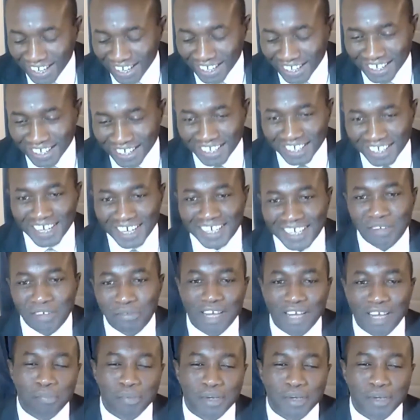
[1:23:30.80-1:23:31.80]
We have to bring
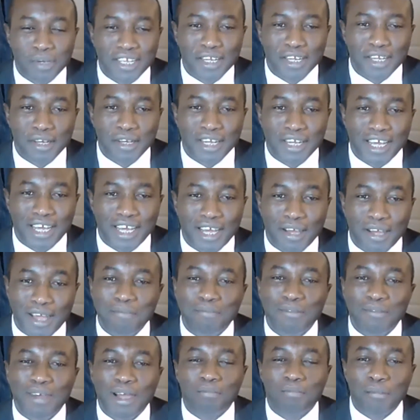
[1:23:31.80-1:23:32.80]
in. I'm
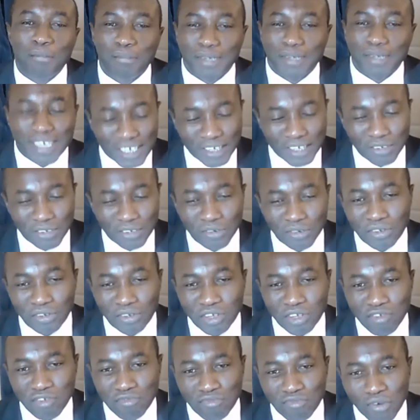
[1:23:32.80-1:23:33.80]
really looking forward
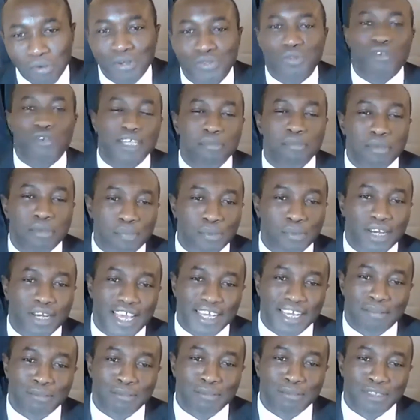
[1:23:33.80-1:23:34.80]
to getting people
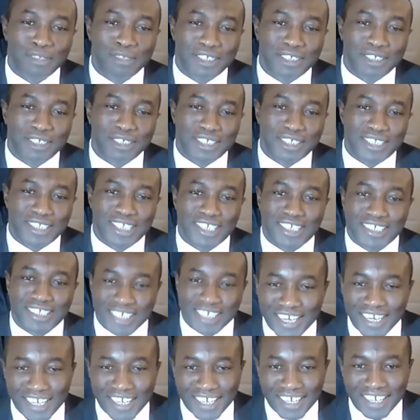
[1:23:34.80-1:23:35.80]
like Mr. Sane,
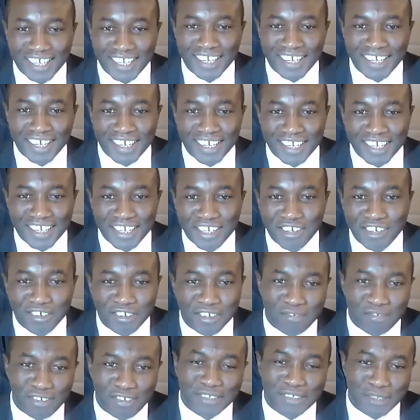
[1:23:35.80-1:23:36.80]
you know, the finance
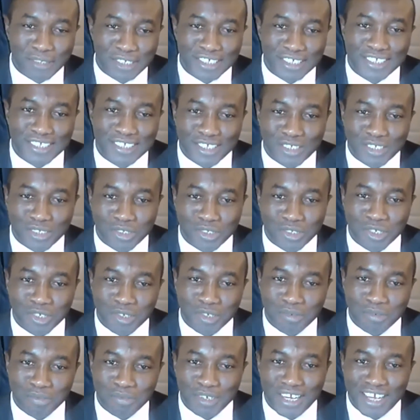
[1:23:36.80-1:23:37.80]
minister, to come
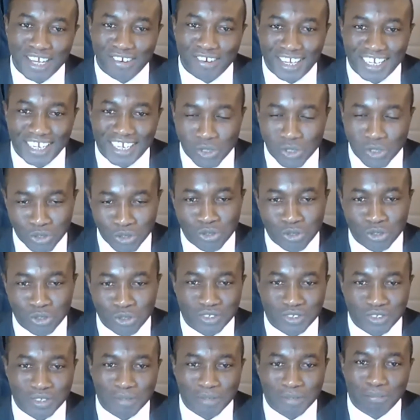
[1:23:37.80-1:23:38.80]
around and talk to us
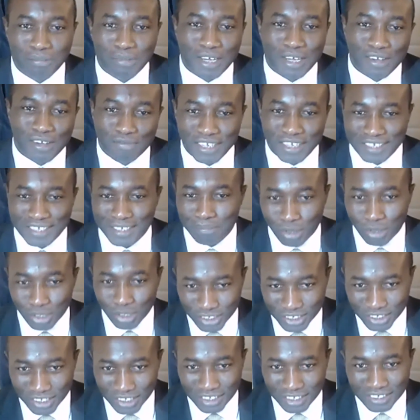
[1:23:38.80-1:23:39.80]
about financial
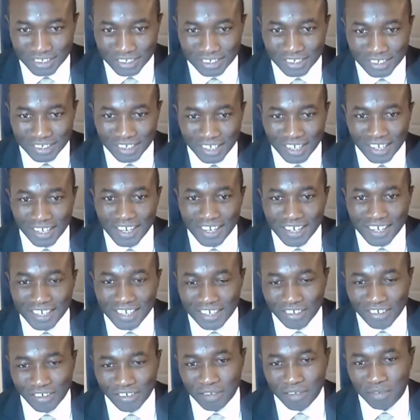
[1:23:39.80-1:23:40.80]
policies. You
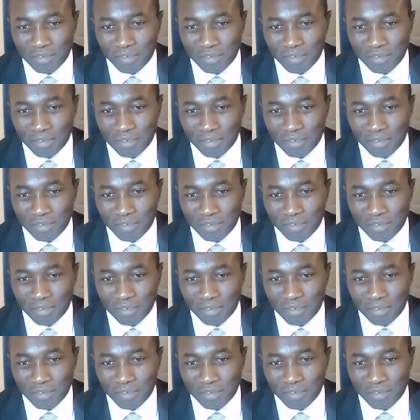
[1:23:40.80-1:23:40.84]
know,